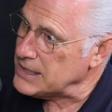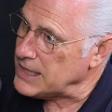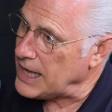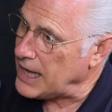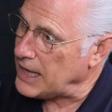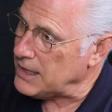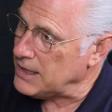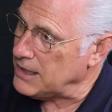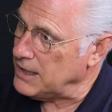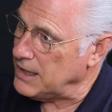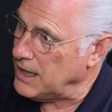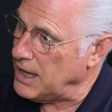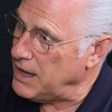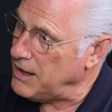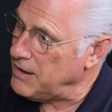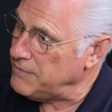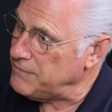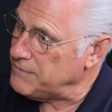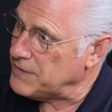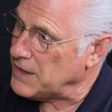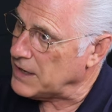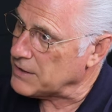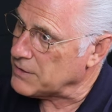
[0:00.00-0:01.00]
that
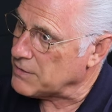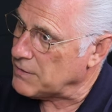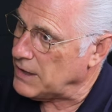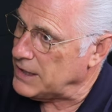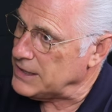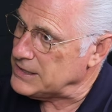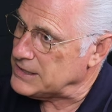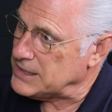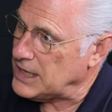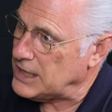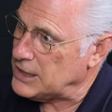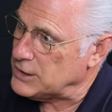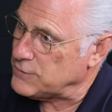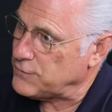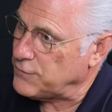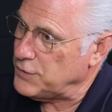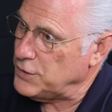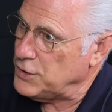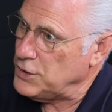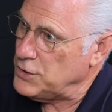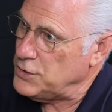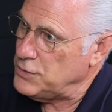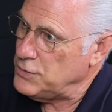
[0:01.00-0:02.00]
love that Christ has
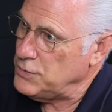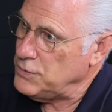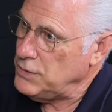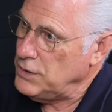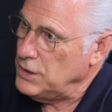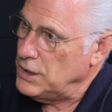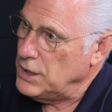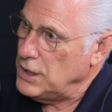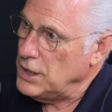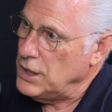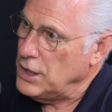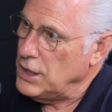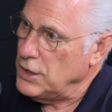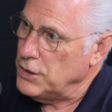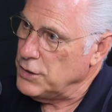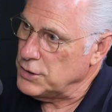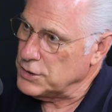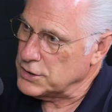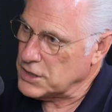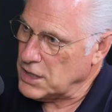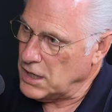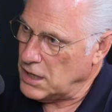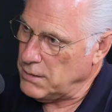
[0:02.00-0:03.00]
for you,
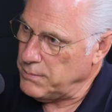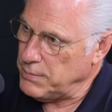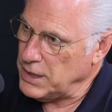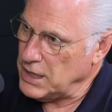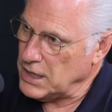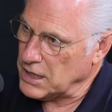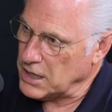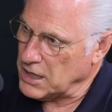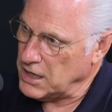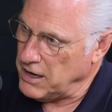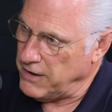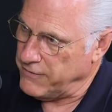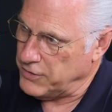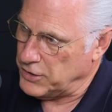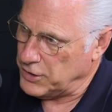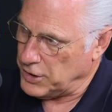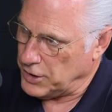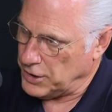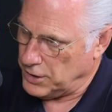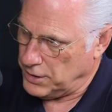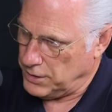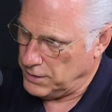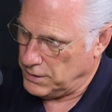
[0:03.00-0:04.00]
there's going to be a
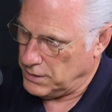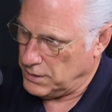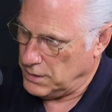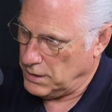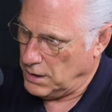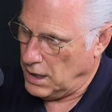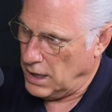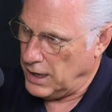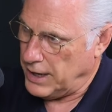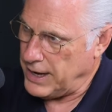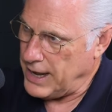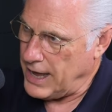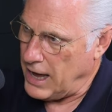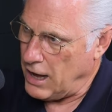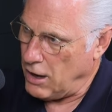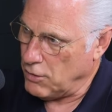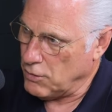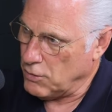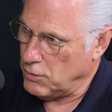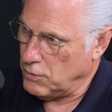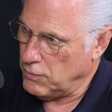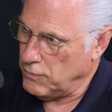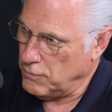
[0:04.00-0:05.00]
governor on
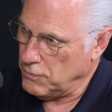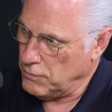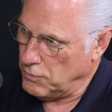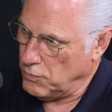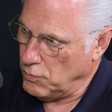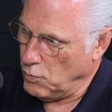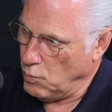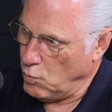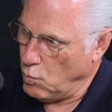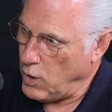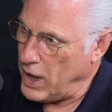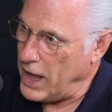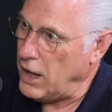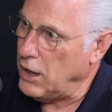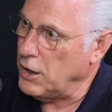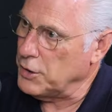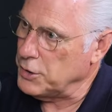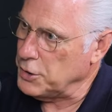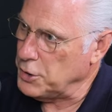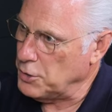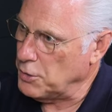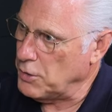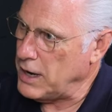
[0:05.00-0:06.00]
how
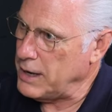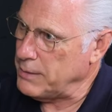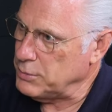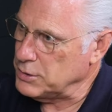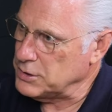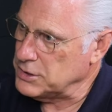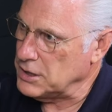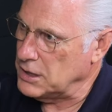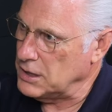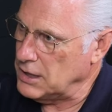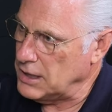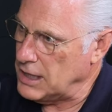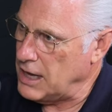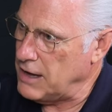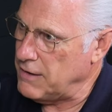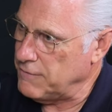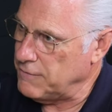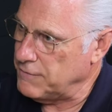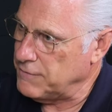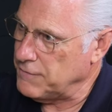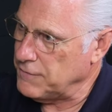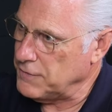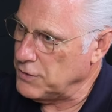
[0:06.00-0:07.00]
well you're able to
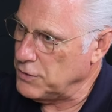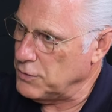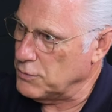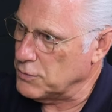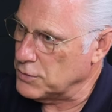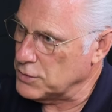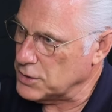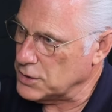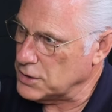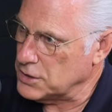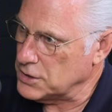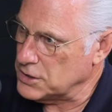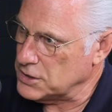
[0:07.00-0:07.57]
love your mm.